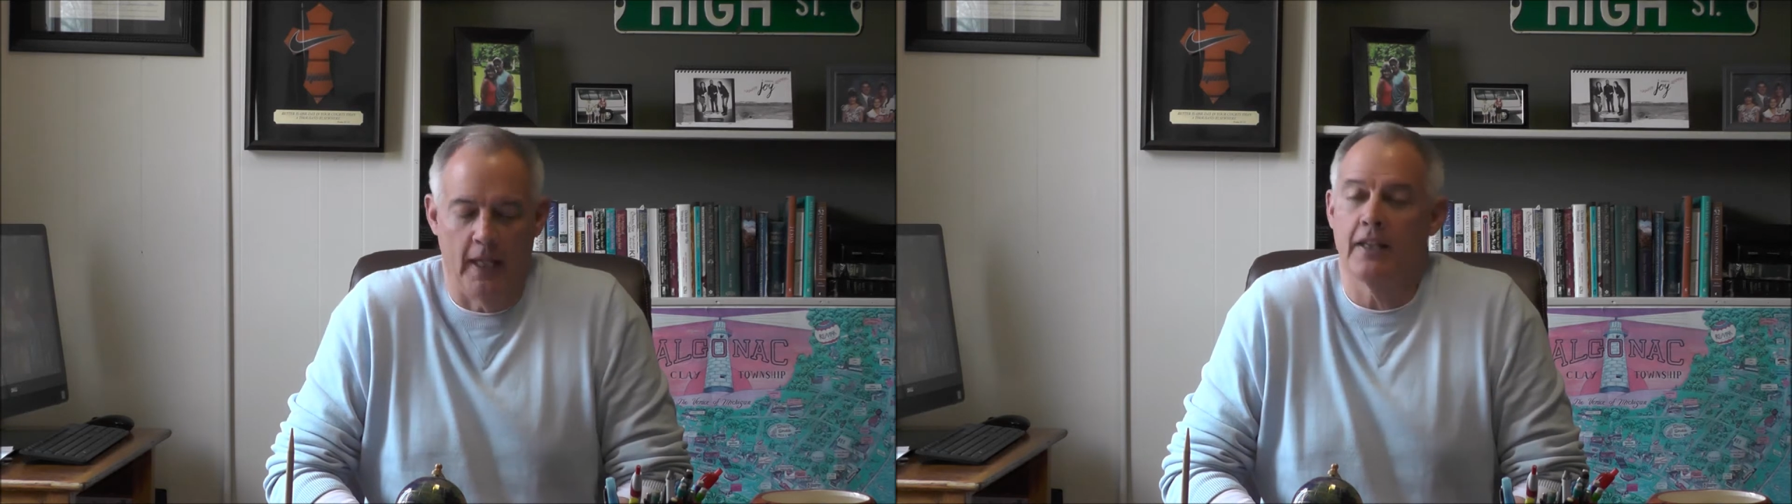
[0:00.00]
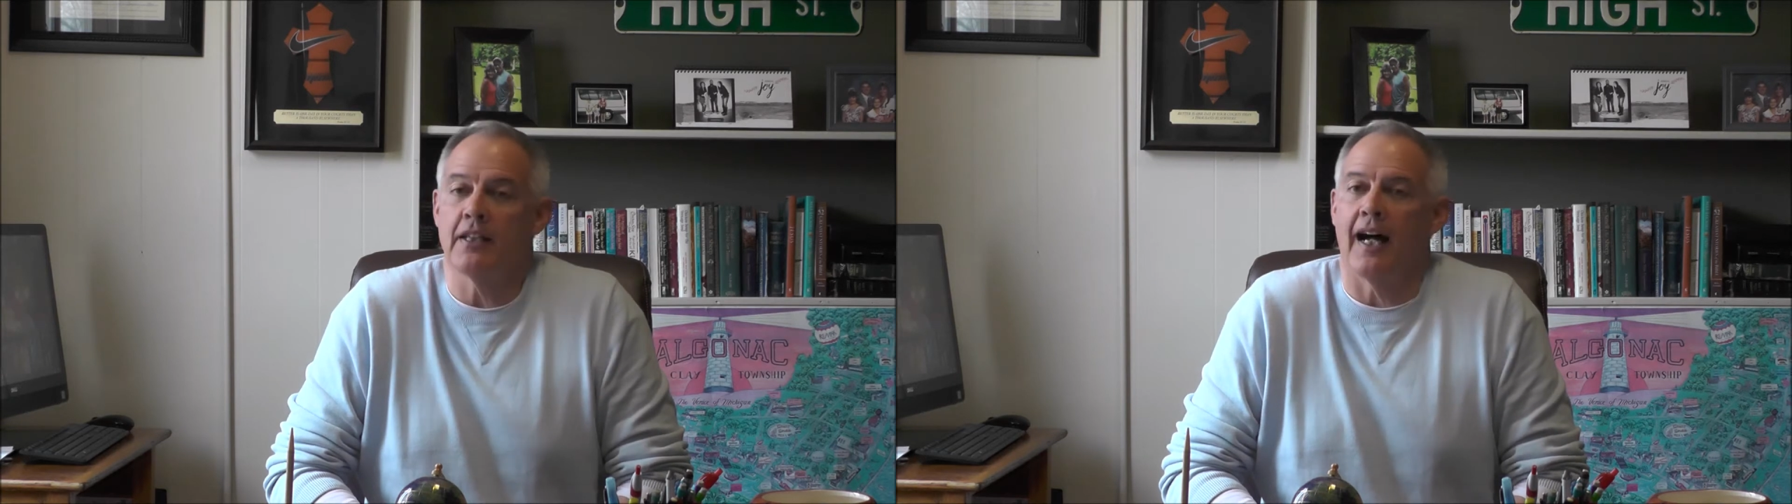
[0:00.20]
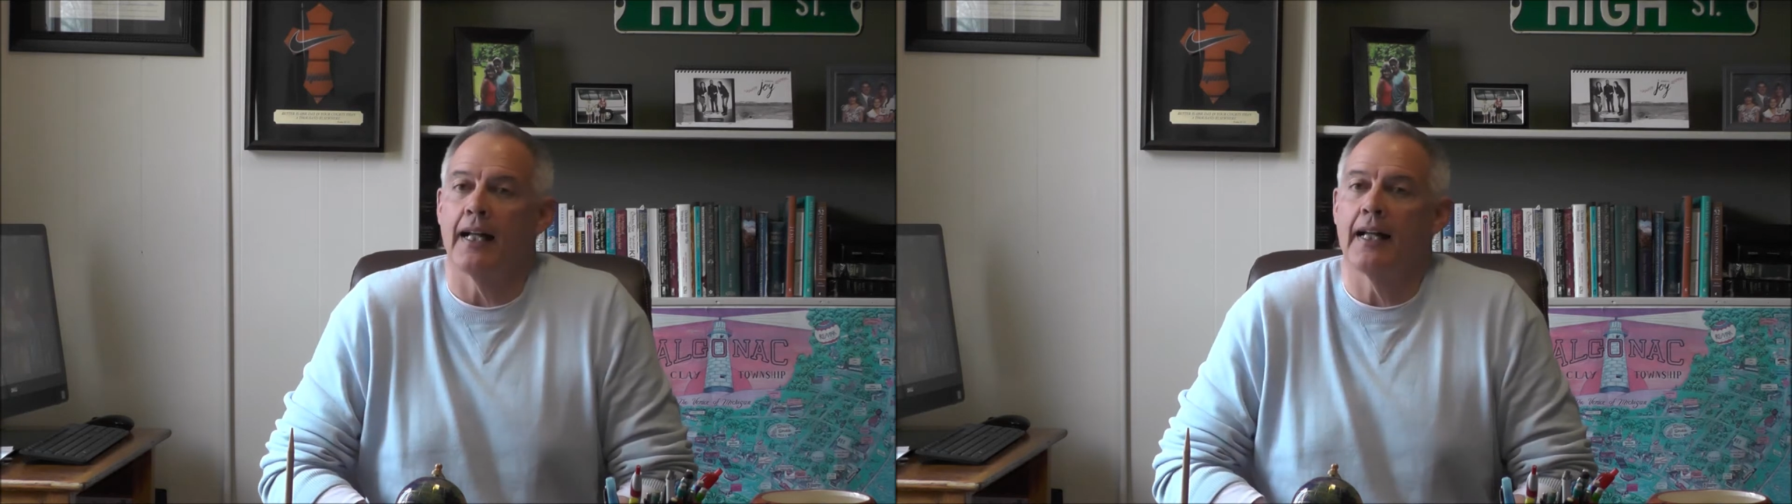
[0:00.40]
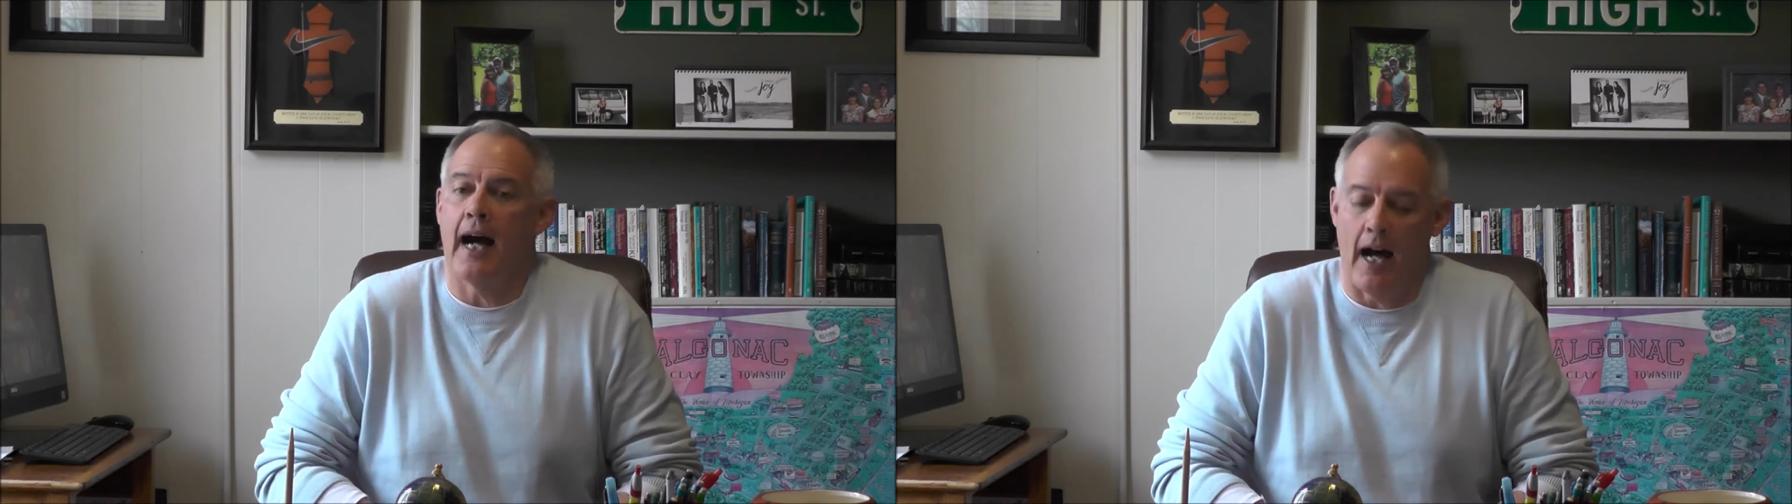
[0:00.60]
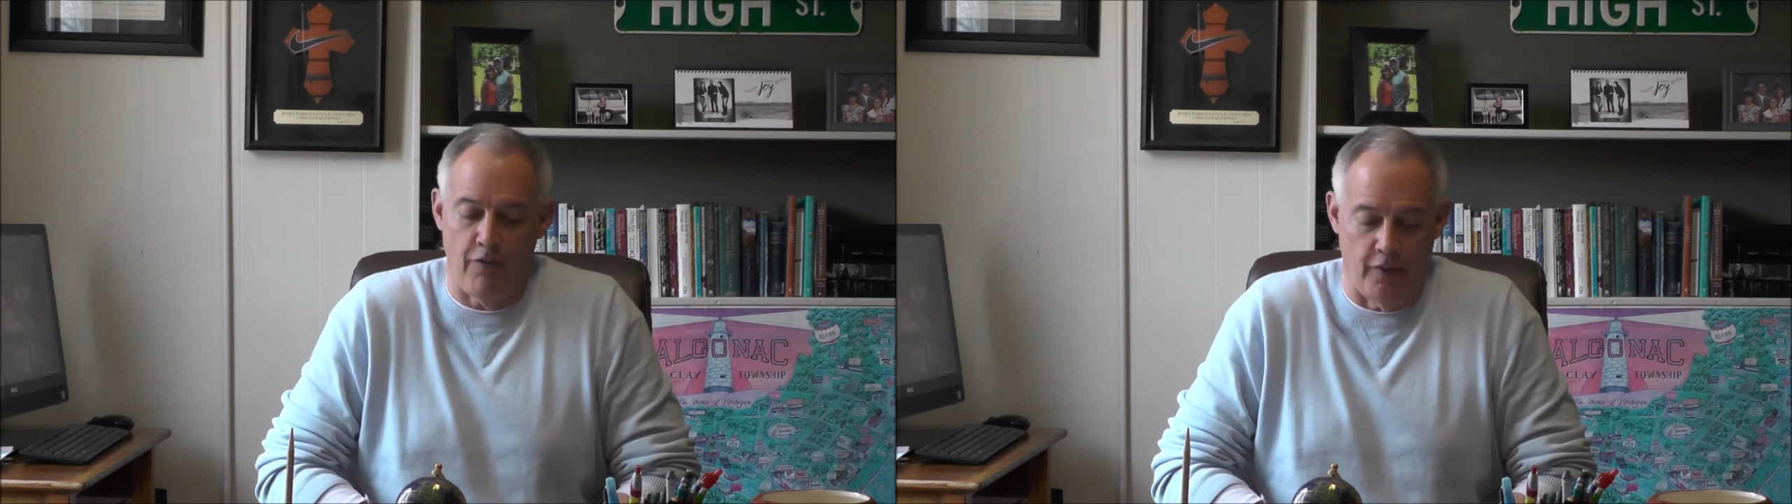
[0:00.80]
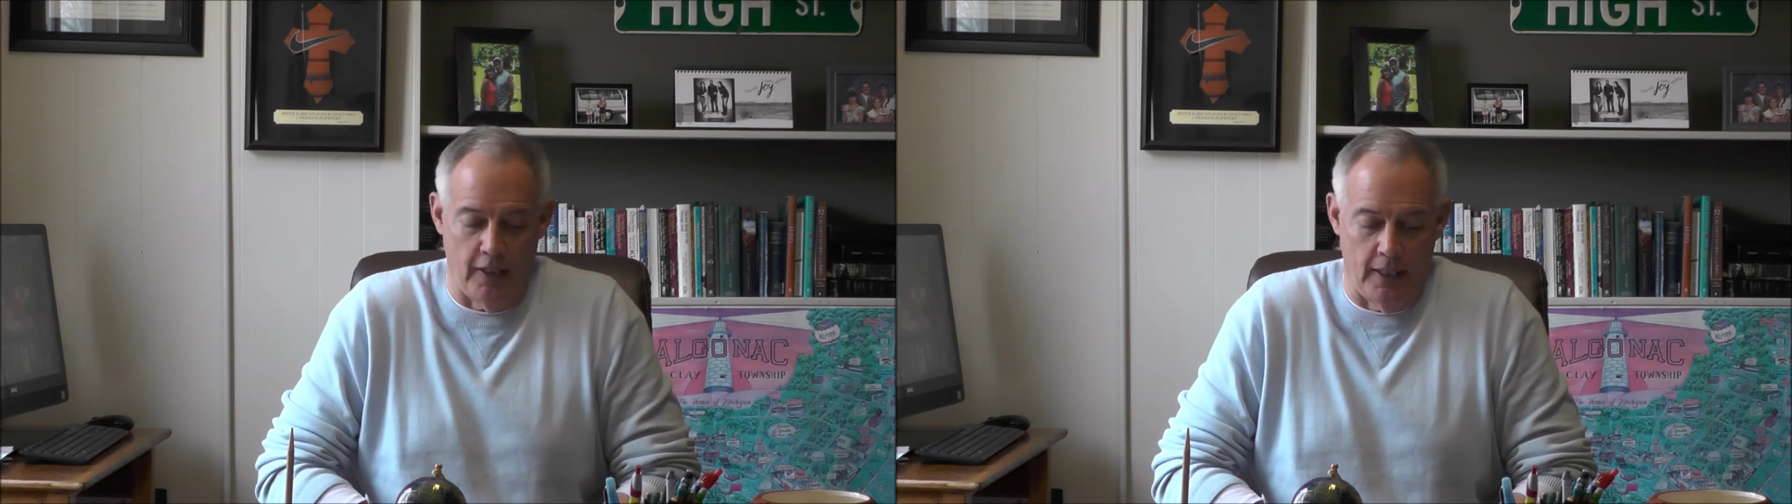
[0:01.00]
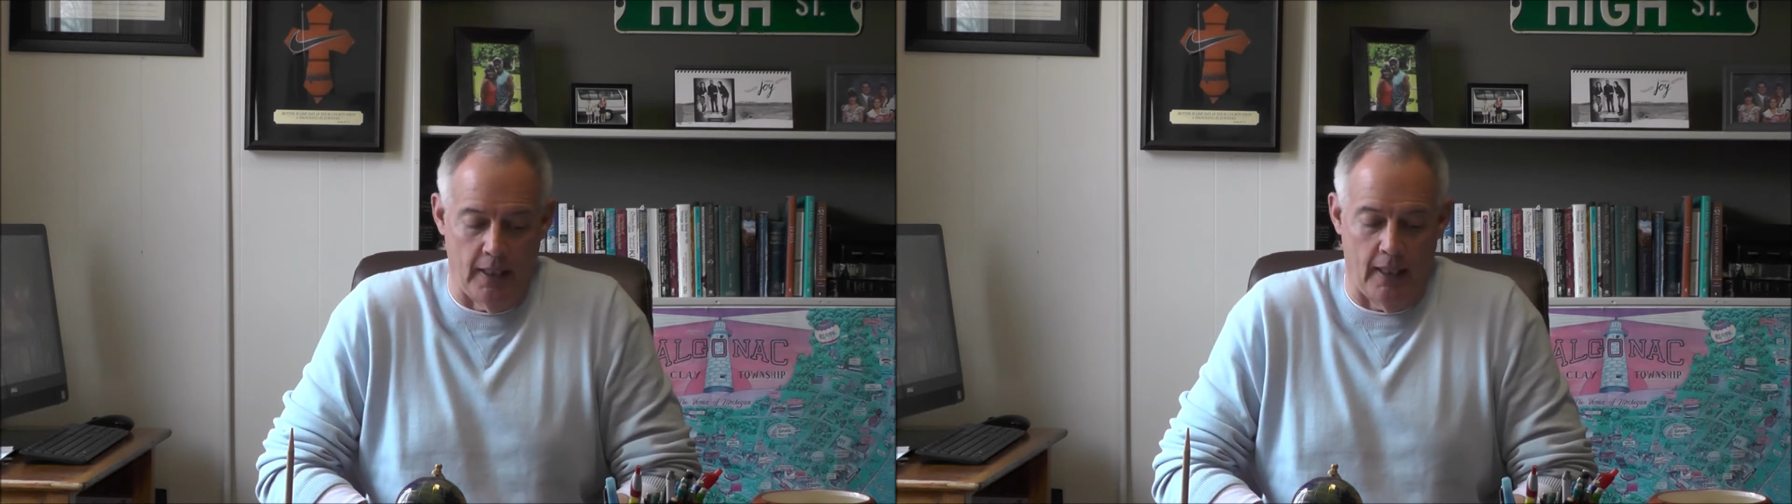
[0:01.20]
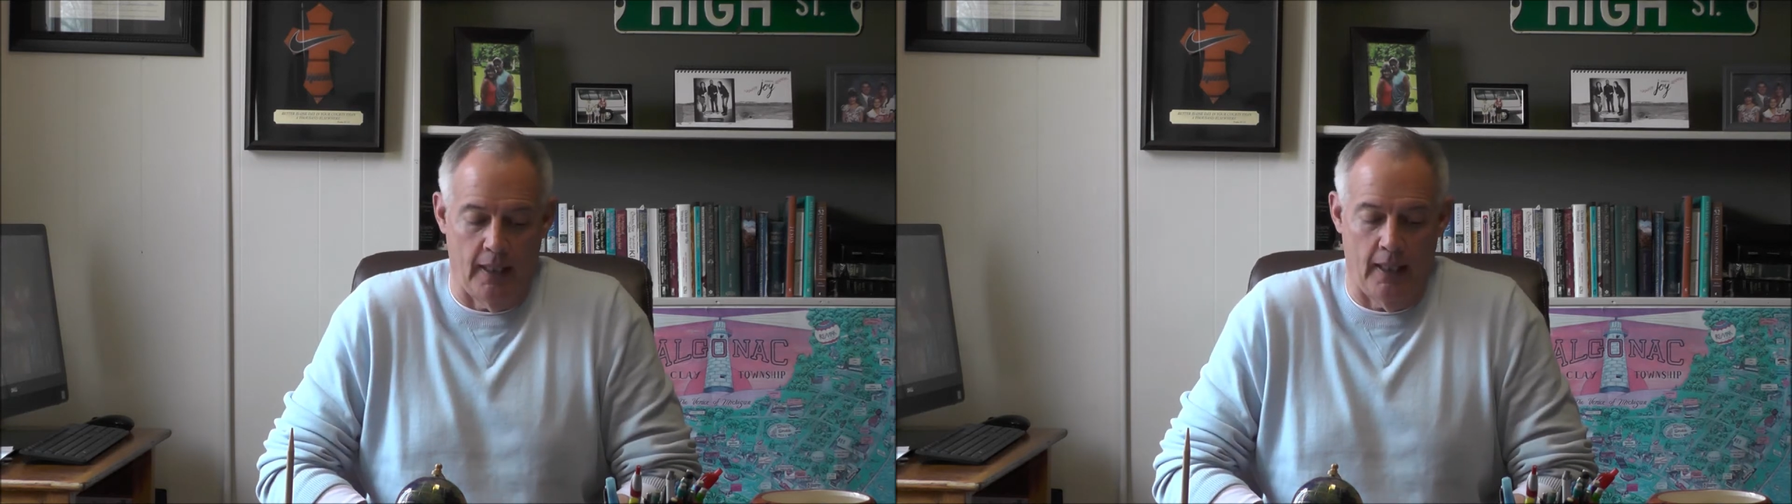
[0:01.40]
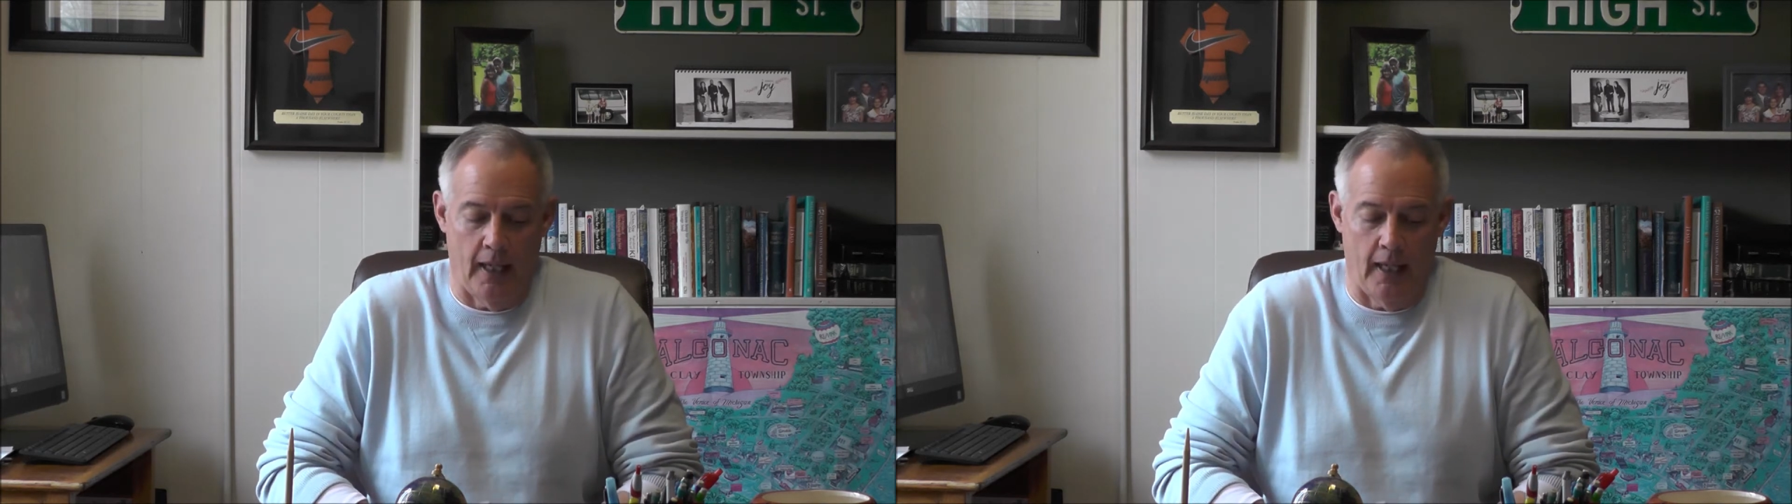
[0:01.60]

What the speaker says: means a confident